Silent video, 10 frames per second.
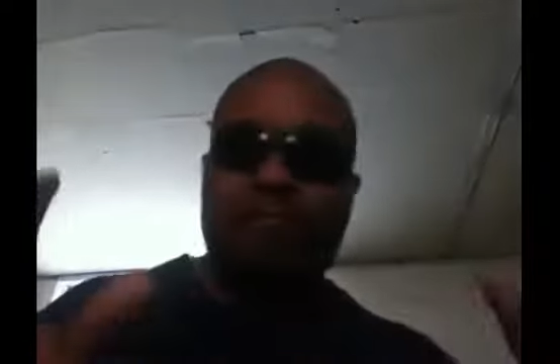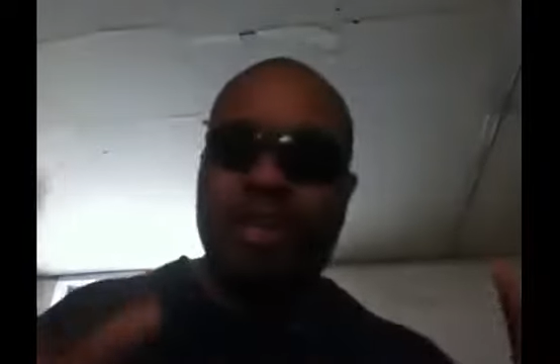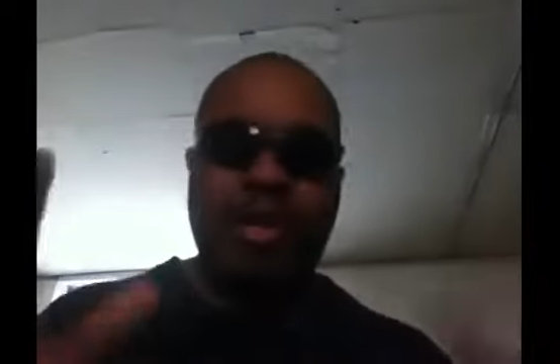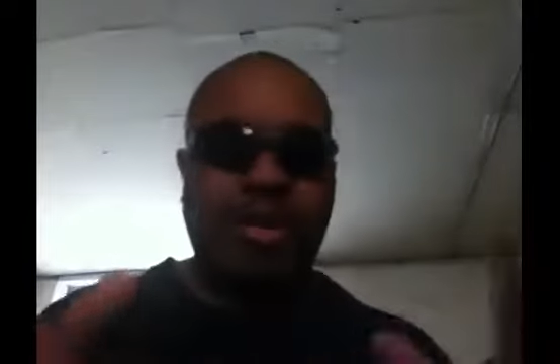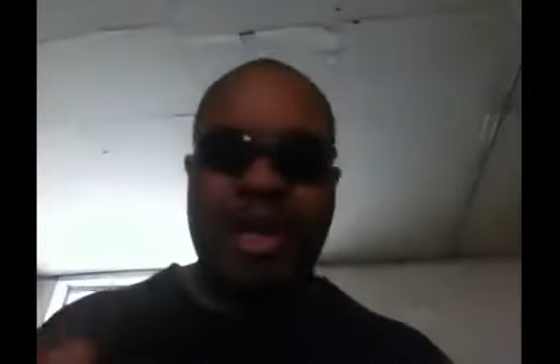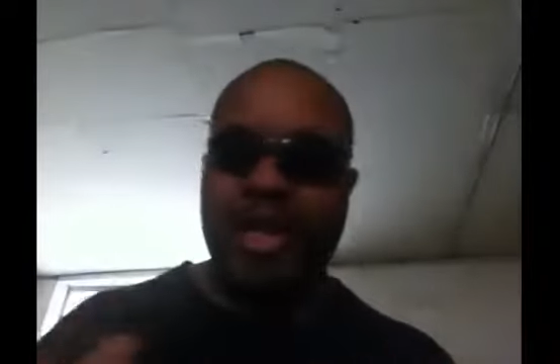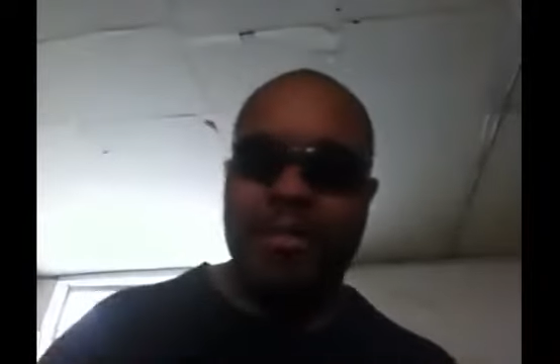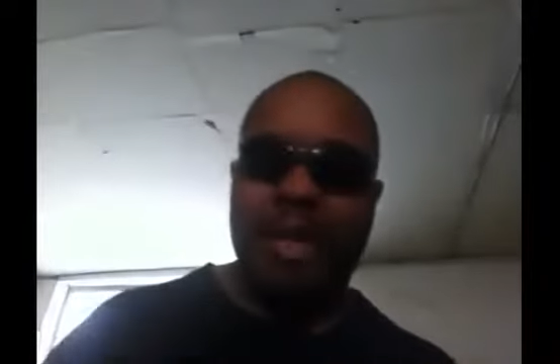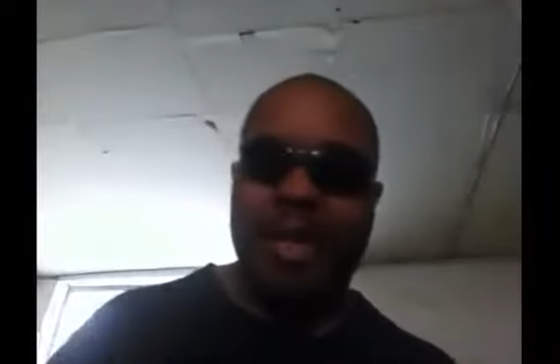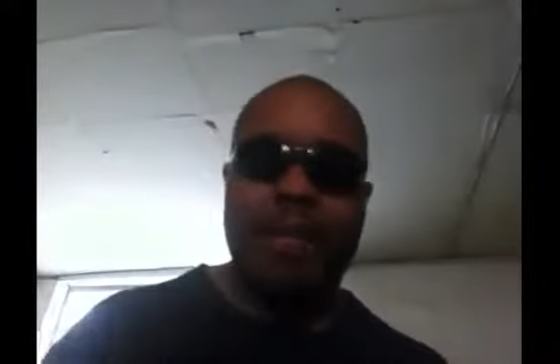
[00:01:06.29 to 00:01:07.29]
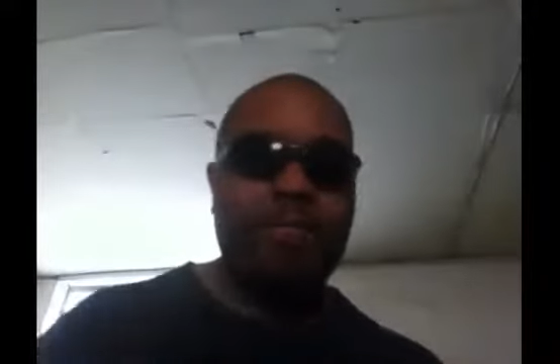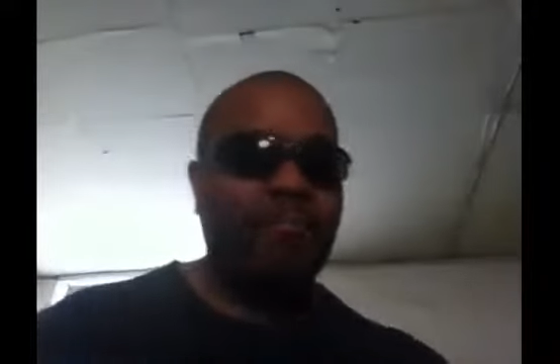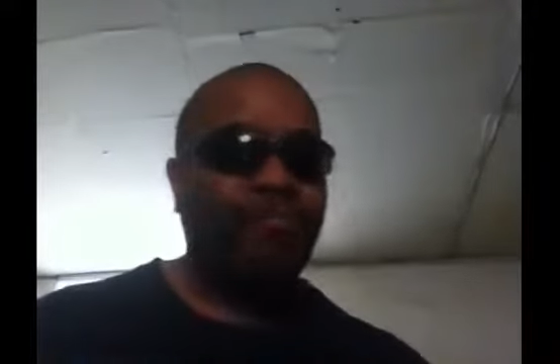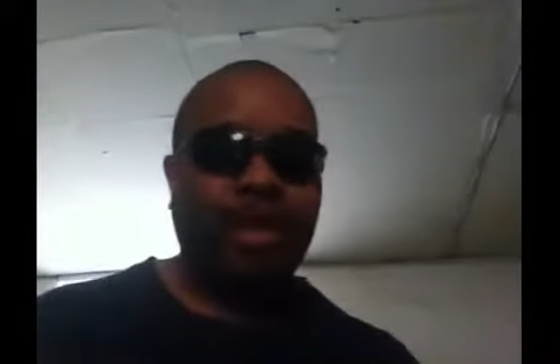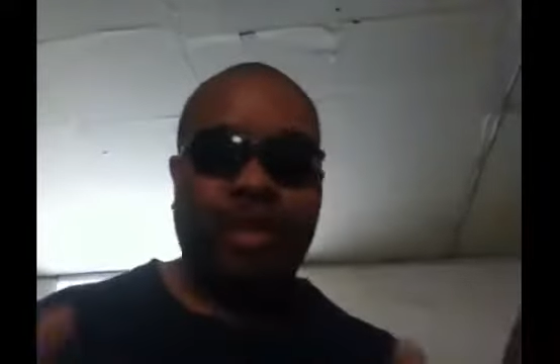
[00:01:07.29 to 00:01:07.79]
but yo, check it, man.
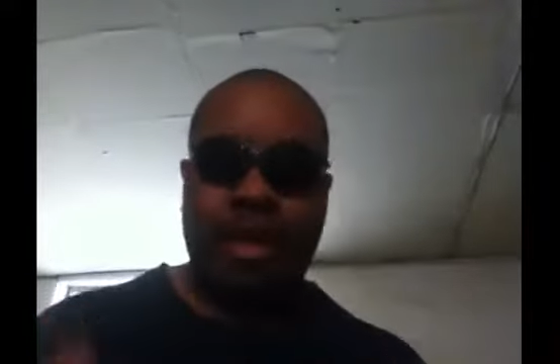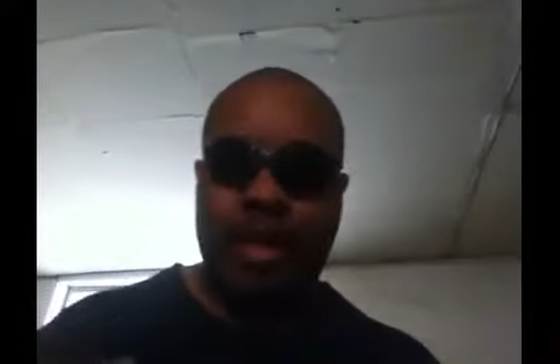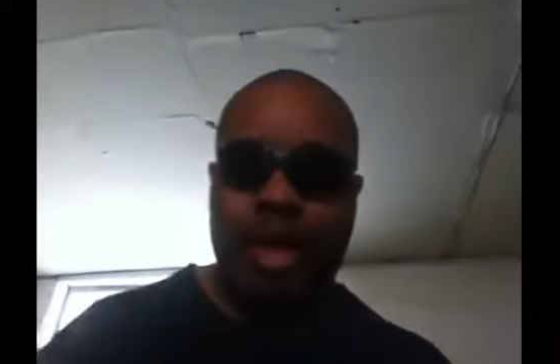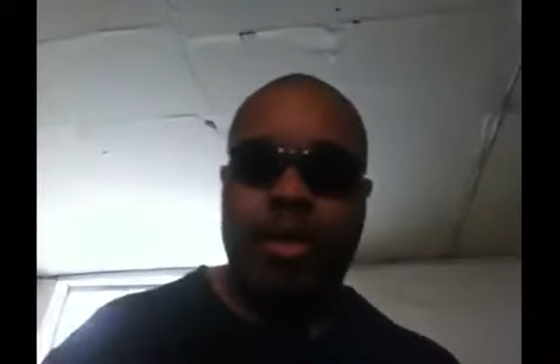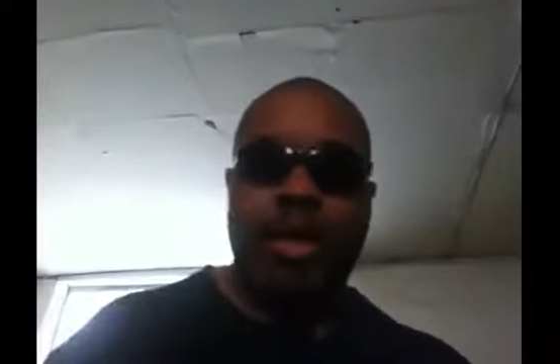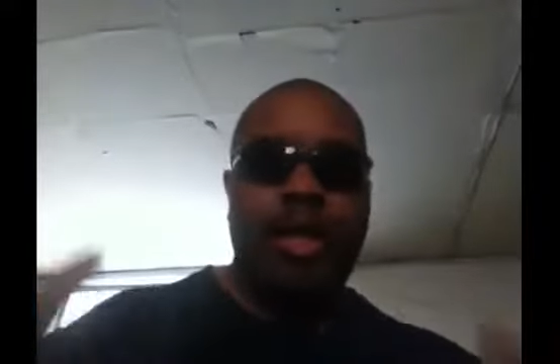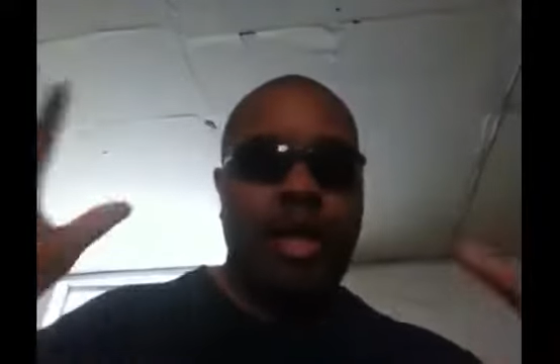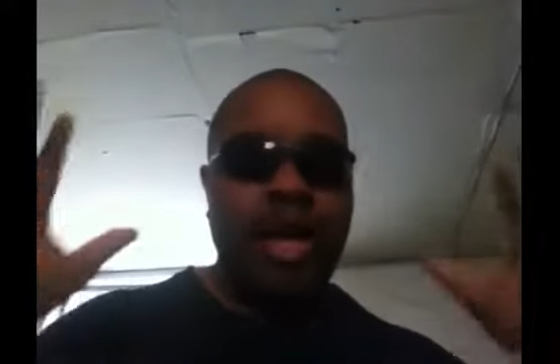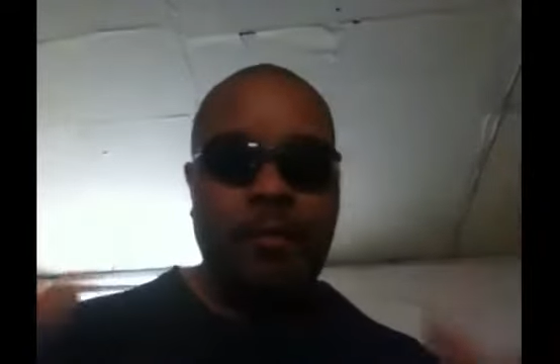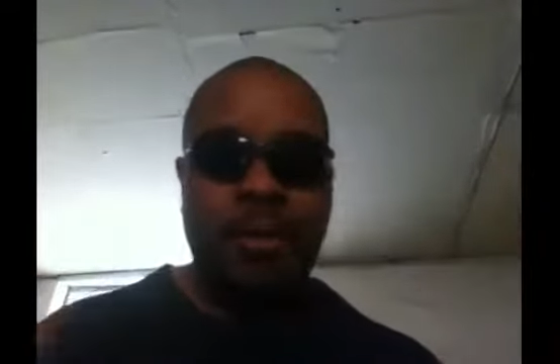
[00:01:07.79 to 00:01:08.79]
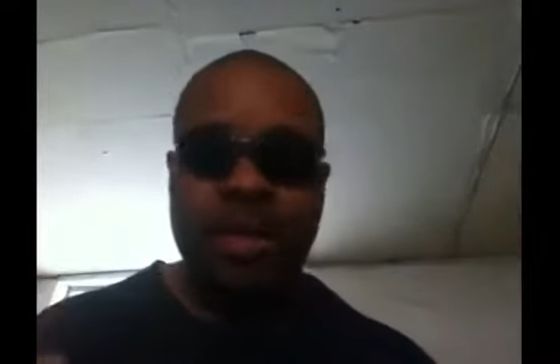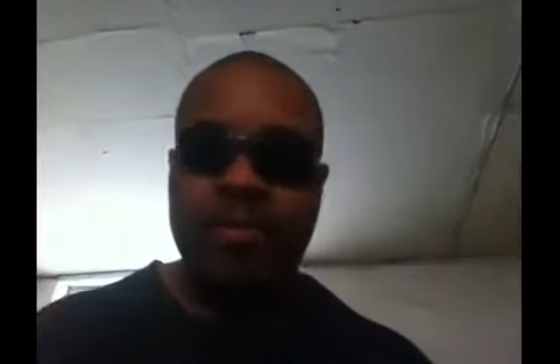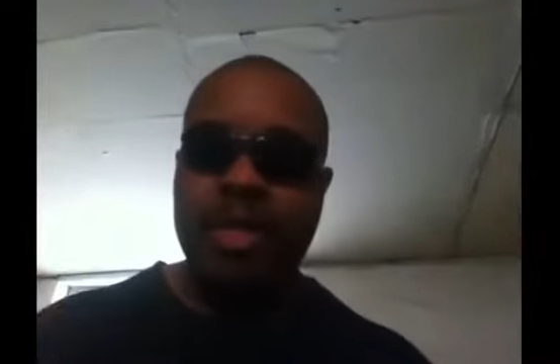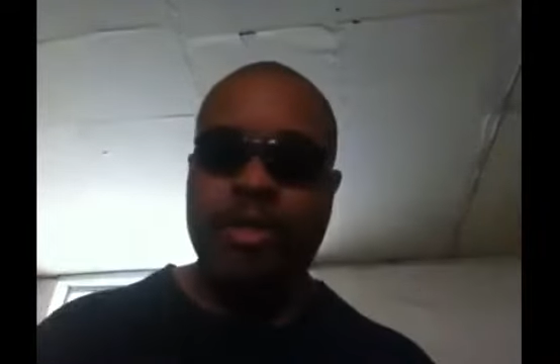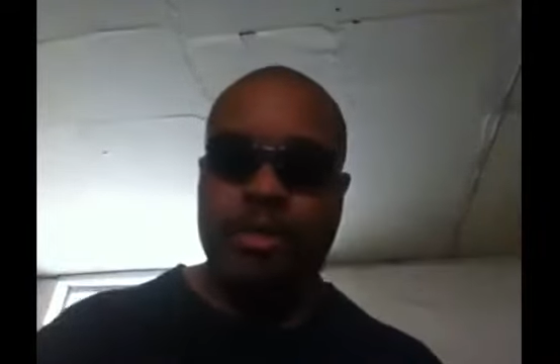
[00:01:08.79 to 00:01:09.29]
Check it out. 8
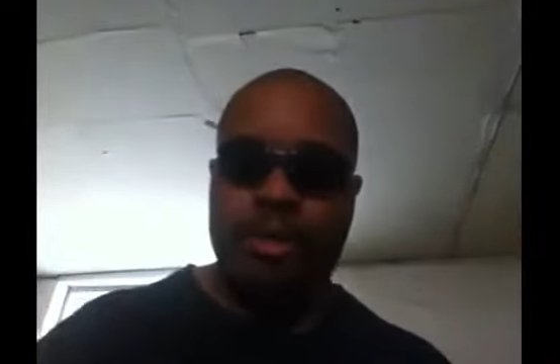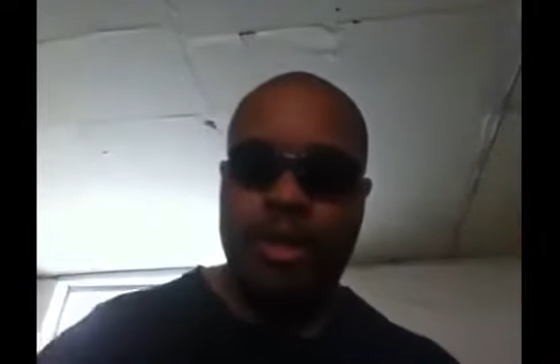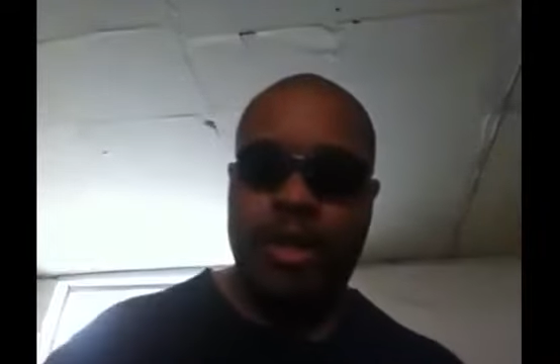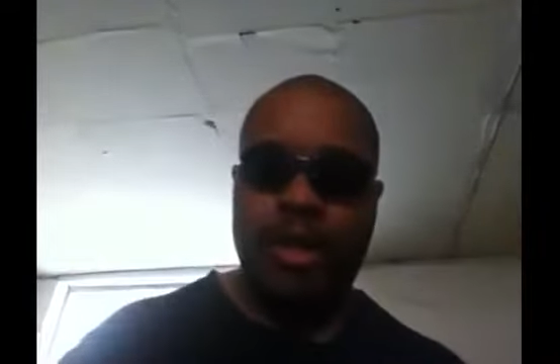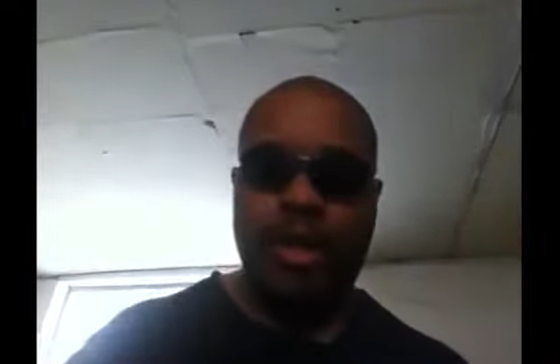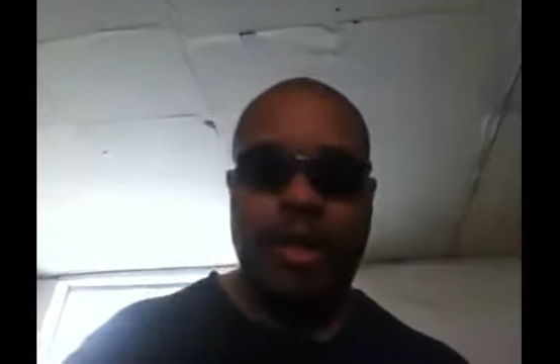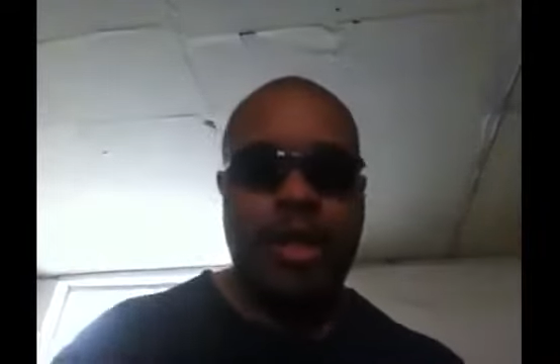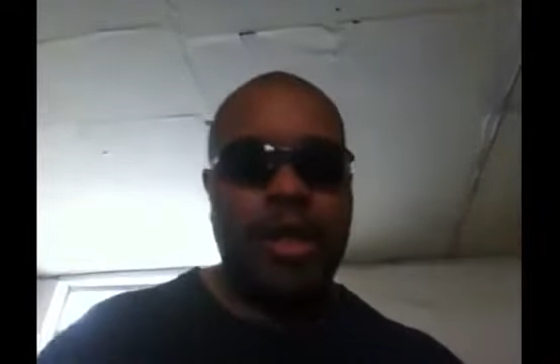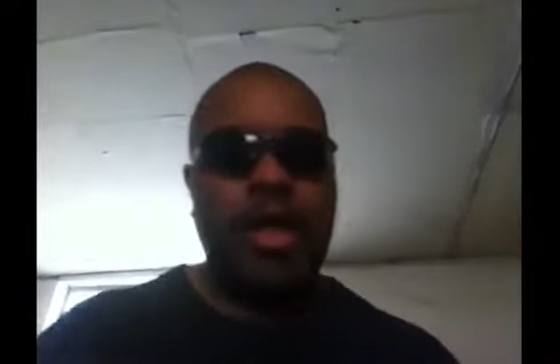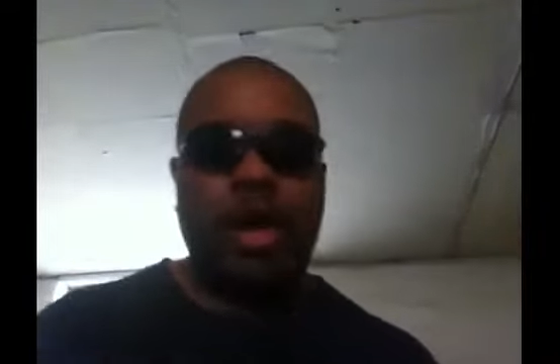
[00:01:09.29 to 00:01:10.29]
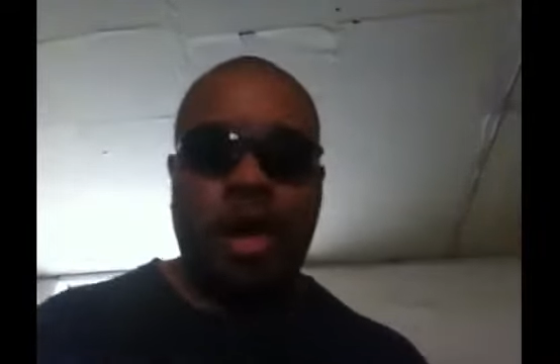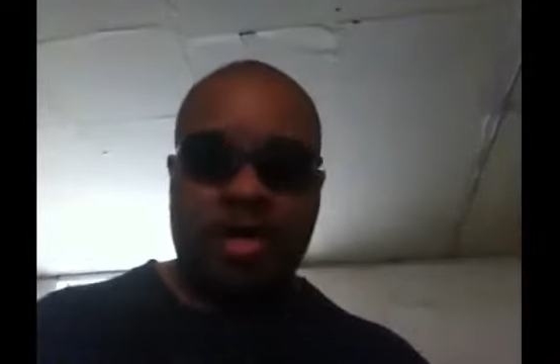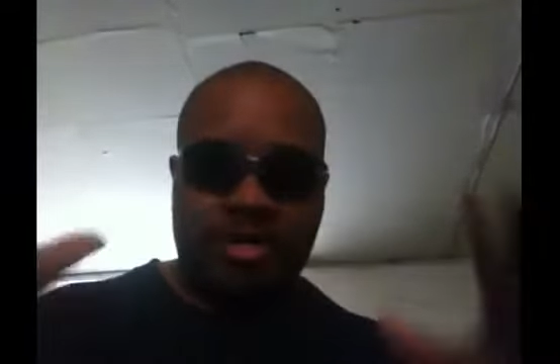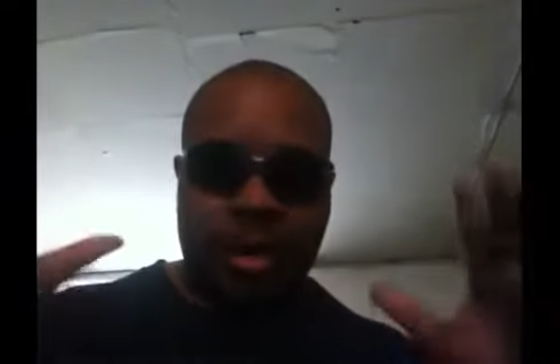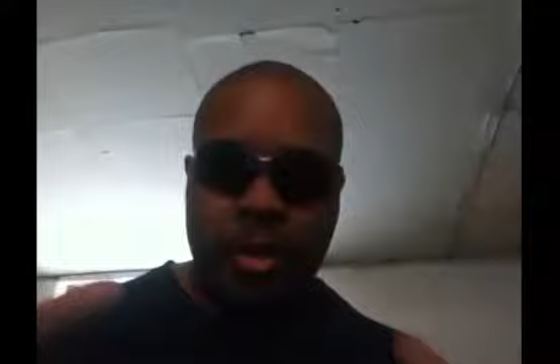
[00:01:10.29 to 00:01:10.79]
p.m. Eastern
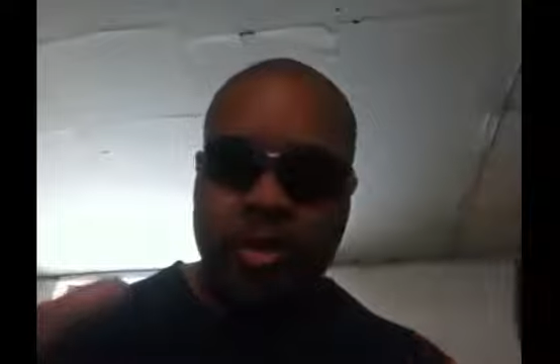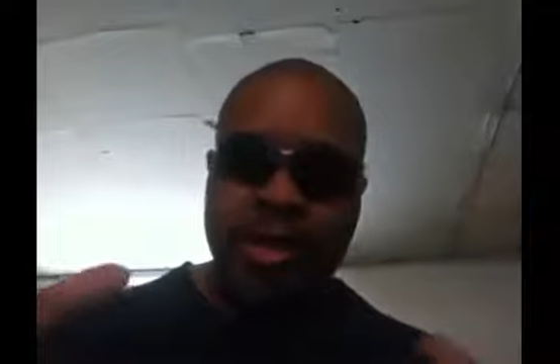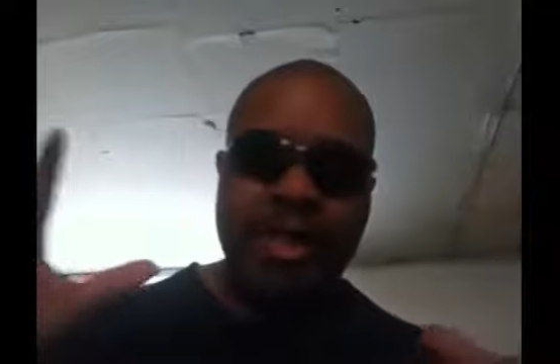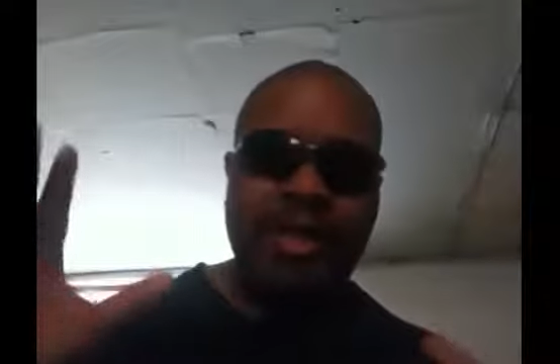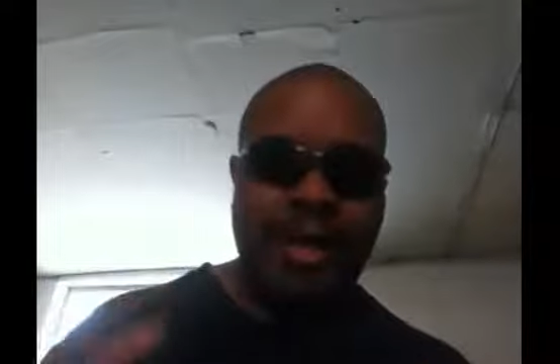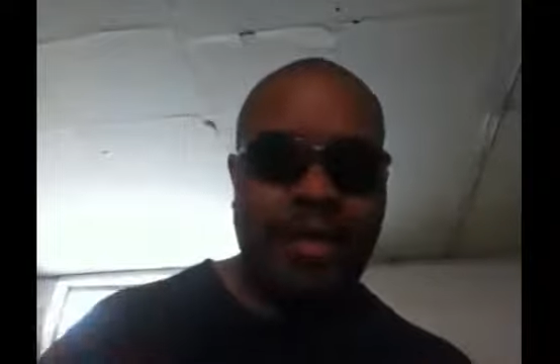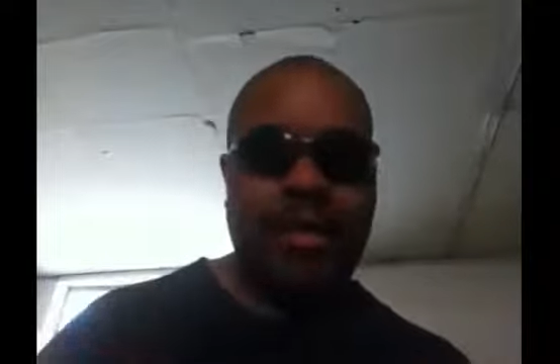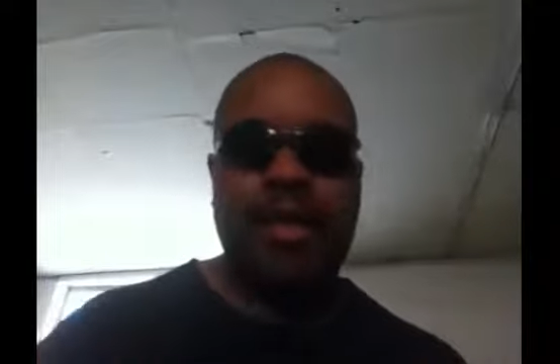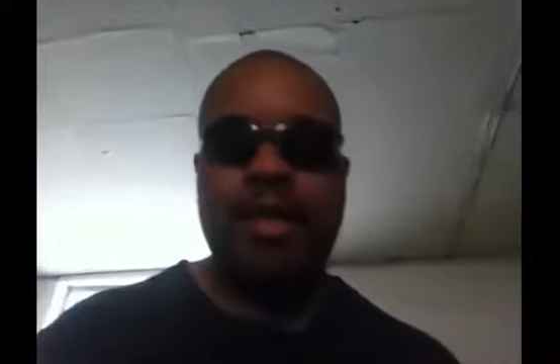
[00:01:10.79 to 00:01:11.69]
on Thursday night.